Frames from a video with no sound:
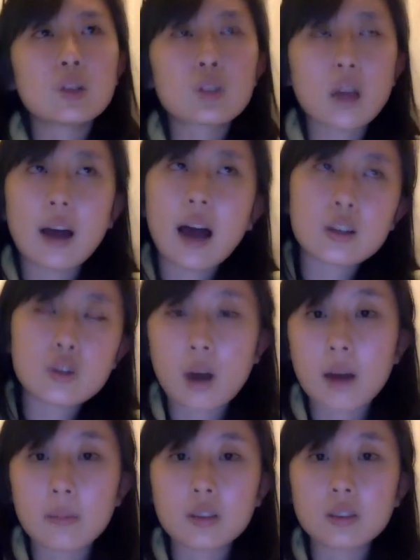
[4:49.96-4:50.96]
other
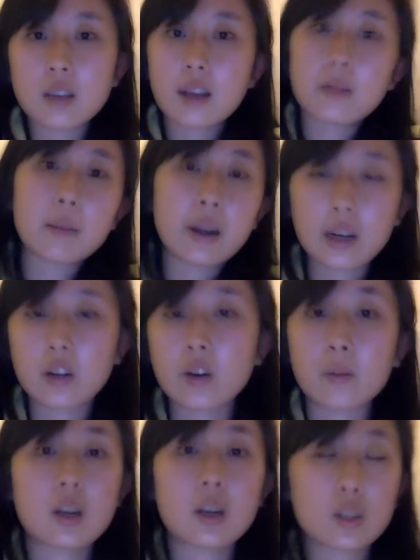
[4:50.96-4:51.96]
dramas in America or
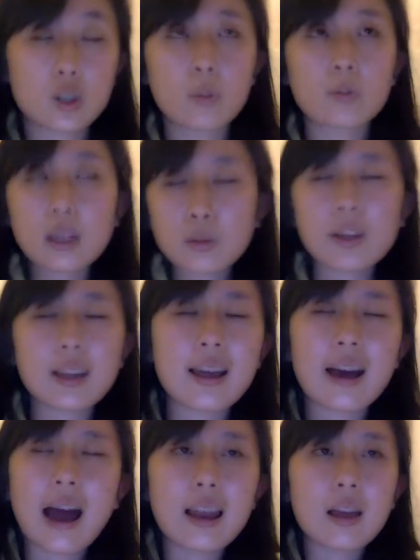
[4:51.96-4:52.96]
Britain. So that's what
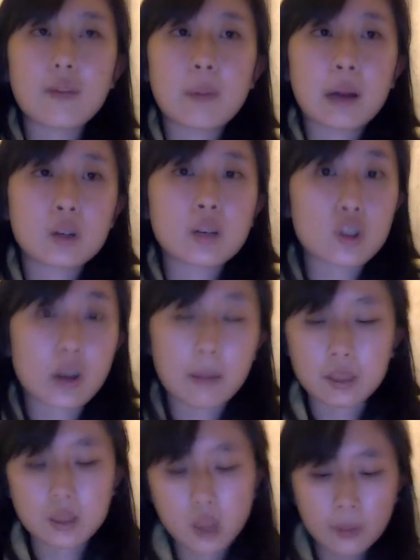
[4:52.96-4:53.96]
I love about Korean
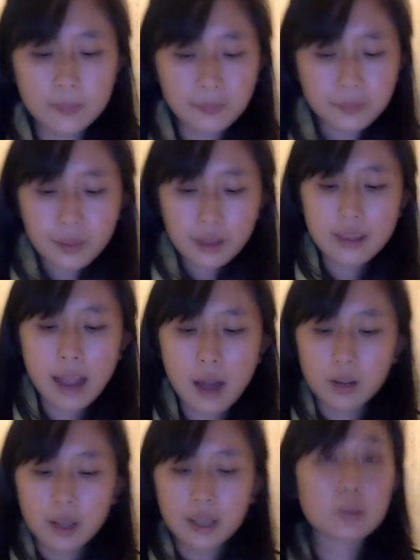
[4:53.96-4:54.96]
dramas. So Now
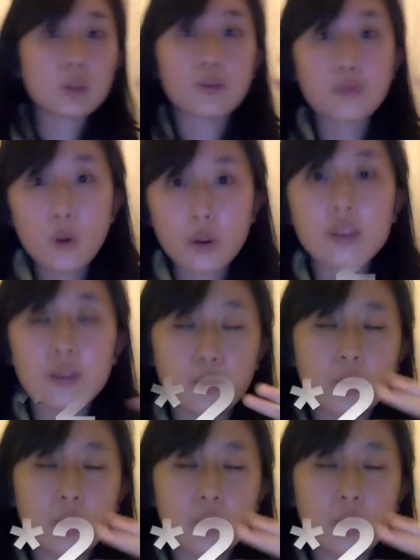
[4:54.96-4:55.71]
comes to fourth.